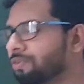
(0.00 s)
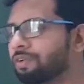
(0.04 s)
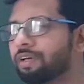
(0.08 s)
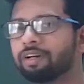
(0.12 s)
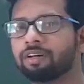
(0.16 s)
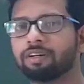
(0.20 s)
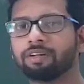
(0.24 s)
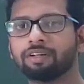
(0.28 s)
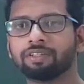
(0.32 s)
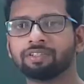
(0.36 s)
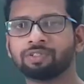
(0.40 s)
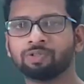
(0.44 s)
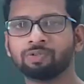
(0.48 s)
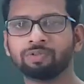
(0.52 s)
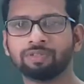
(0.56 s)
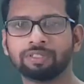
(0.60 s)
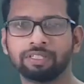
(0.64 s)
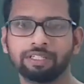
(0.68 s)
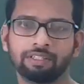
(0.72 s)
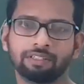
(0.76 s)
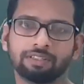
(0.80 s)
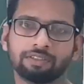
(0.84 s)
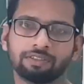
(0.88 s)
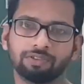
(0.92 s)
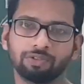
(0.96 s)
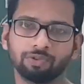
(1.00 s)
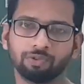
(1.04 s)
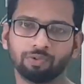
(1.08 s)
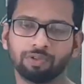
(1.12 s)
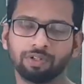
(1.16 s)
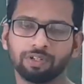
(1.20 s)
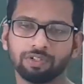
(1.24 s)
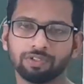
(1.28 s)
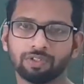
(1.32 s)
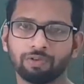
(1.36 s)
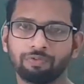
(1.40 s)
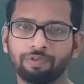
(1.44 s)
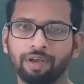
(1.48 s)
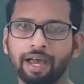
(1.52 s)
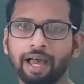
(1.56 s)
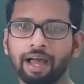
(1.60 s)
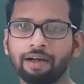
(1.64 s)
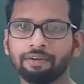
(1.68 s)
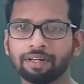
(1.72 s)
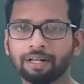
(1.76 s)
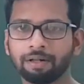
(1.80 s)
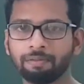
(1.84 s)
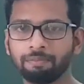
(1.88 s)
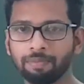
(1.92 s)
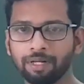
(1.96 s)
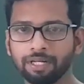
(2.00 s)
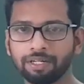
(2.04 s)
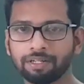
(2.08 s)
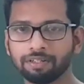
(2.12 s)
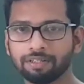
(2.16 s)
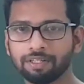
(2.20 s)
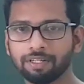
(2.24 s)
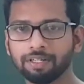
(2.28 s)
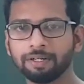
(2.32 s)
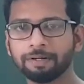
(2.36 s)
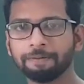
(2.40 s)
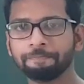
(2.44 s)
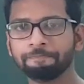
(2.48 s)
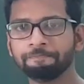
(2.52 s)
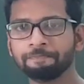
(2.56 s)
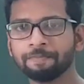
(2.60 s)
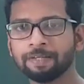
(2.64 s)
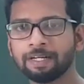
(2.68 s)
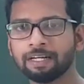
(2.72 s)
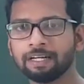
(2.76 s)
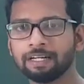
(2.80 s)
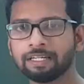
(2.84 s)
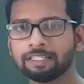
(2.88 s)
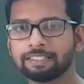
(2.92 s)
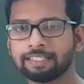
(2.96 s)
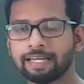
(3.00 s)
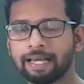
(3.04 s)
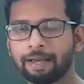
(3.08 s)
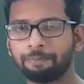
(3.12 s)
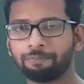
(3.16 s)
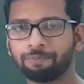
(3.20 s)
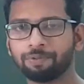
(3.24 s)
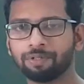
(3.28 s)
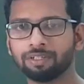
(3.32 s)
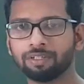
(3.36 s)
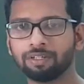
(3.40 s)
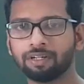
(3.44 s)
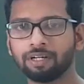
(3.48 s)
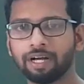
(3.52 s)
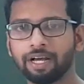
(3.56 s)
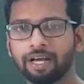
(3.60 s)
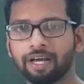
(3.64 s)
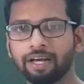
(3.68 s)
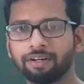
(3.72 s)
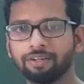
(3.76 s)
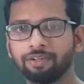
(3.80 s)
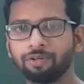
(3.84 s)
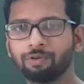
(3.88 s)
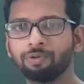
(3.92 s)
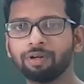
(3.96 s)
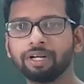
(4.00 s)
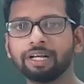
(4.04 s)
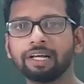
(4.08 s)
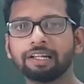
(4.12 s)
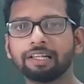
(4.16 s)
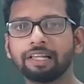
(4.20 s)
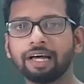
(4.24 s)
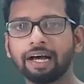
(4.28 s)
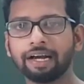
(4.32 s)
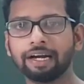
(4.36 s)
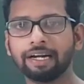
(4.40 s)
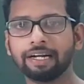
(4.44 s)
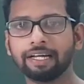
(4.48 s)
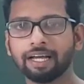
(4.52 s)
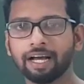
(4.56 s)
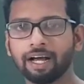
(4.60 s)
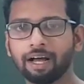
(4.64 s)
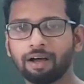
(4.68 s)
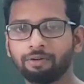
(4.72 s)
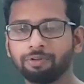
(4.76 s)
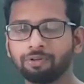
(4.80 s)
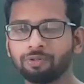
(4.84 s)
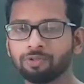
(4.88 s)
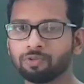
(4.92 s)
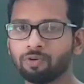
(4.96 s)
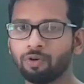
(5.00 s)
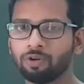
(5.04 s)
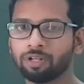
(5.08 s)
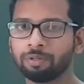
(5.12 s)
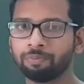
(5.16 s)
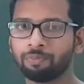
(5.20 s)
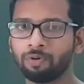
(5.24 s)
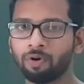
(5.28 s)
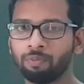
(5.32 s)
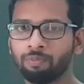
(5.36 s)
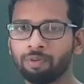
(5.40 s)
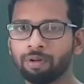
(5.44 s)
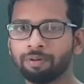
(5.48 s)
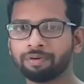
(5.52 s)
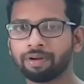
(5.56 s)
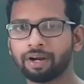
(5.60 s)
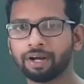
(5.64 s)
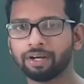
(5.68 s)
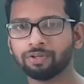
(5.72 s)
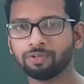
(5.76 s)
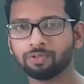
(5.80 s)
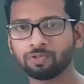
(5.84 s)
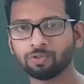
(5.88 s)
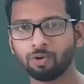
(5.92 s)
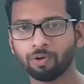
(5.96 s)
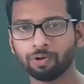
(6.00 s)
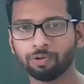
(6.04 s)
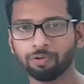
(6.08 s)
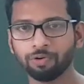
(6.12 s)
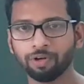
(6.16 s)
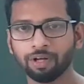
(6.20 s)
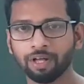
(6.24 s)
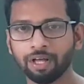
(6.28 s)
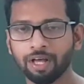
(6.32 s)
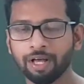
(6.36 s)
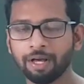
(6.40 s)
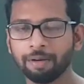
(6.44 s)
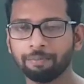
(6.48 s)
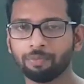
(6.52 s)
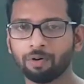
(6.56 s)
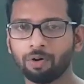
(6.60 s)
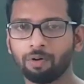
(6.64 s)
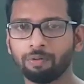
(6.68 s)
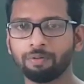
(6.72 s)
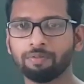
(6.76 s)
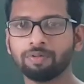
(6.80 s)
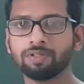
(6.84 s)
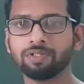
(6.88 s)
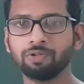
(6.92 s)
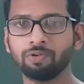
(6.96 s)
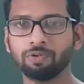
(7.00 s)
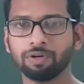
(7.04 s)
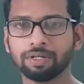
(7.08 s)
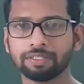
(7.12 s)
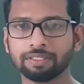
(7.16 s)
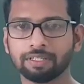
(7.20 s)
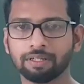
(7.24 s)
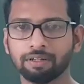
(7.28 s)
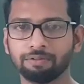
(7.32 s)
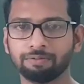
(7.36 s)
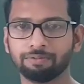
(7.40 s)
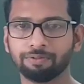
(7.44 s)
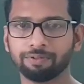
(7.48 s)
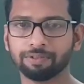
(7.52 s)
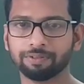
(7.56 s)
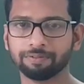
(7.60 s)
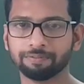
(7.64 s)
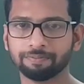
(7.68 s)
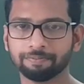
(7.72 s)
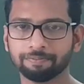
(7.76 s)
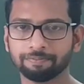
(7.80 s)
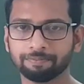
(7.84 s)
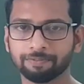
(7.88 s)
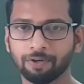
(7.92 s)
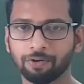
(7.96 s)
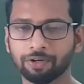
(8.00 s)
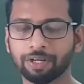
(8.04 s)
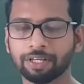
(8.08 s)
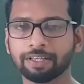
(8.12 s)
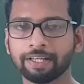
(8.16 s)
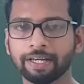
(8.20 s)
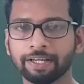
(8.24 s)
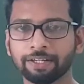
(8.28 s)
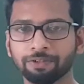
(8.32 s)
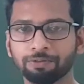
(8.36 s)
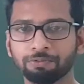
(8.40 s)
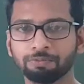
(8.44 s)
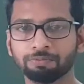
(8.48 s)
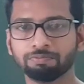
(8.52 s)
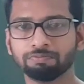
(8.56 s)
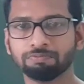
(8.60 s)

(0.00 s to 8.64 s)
10 raised to 6 joule. So we have completed the chapter and you will get the idea how to solve the problem. Try to solve the problems yourself. Okay, thank you.